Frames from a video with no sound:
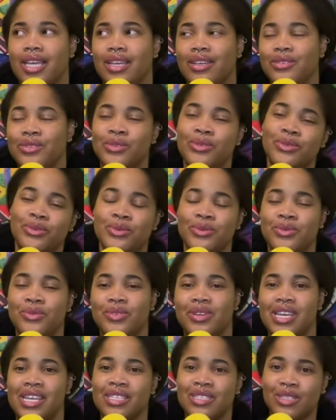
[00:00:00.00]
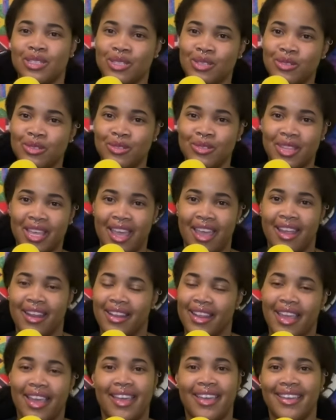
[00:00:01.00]
ooh, ooh, in Delulu land.
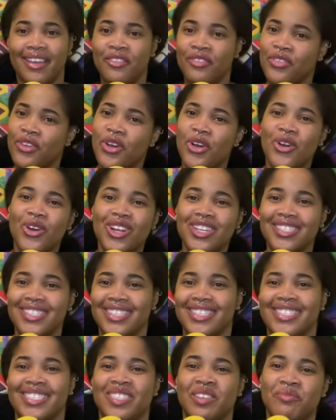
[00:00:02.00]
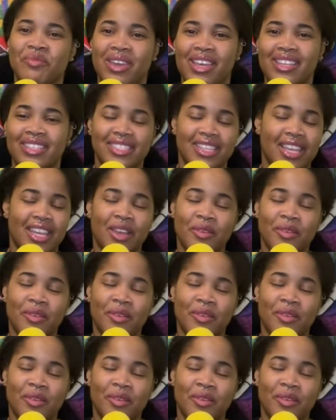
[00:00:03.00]
Like, of course, this is amazing.